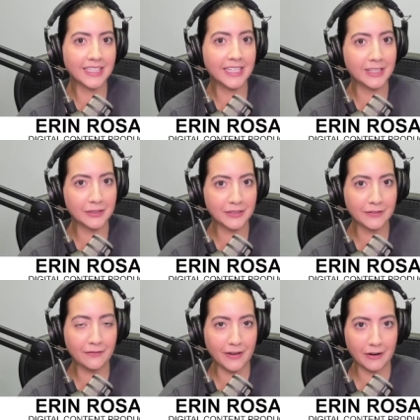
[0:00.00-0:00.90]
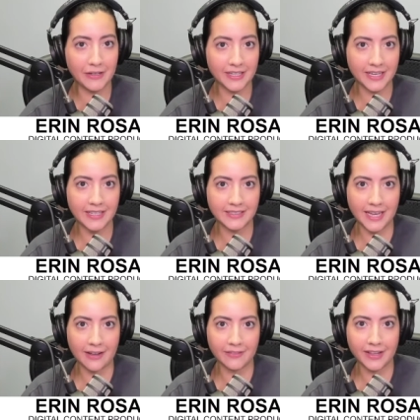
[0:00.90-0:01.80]
He looks very young, Casey
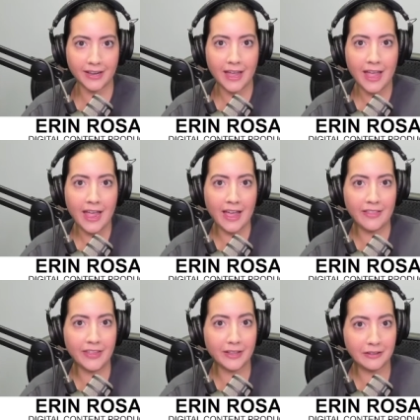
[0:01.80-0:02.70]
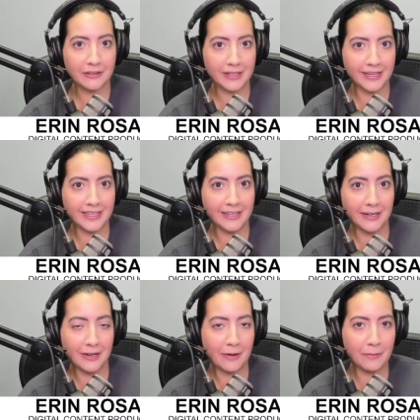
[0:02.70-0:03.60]
Affleck, and they look like a
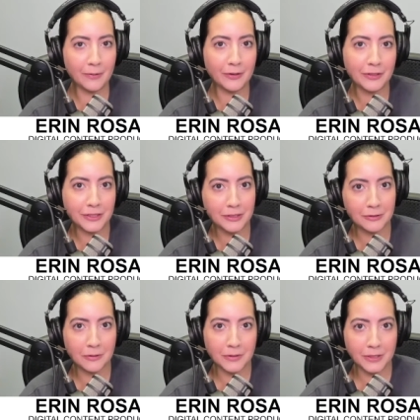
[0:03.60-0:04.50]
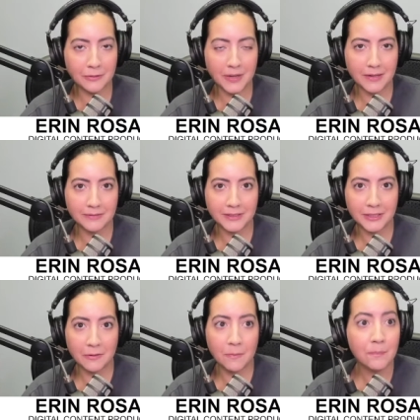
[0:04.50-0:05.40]
young couple and they're just strolling around.
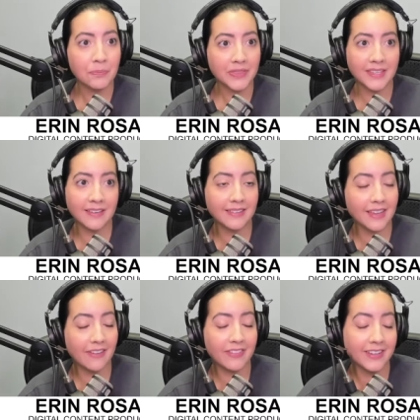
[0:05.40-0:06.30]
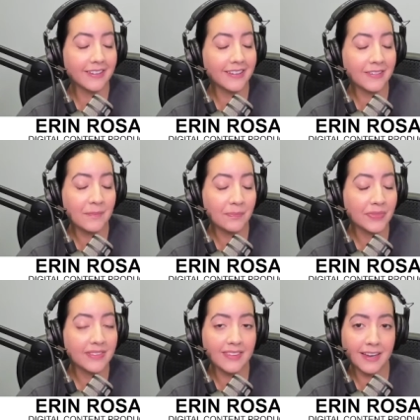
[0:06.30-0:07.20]
So Casey Affleck did
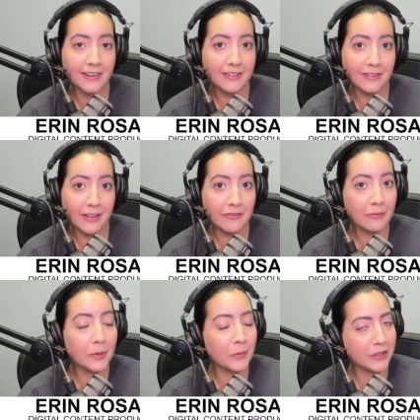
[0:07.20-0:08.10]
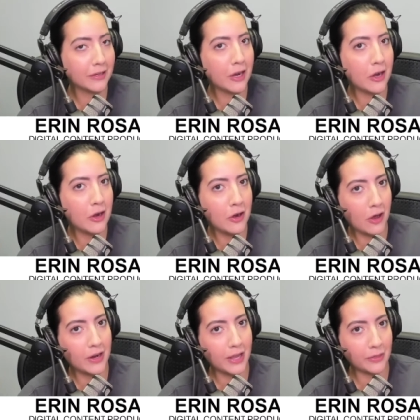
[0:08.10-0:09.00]
send his love, but was
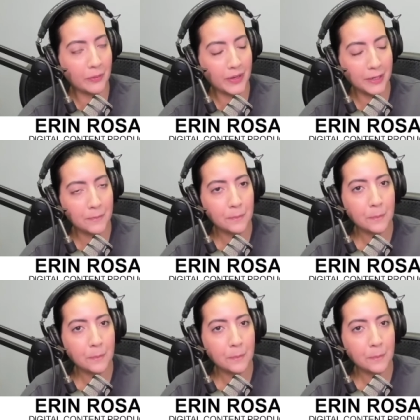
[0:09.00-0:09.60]
not at the wedding.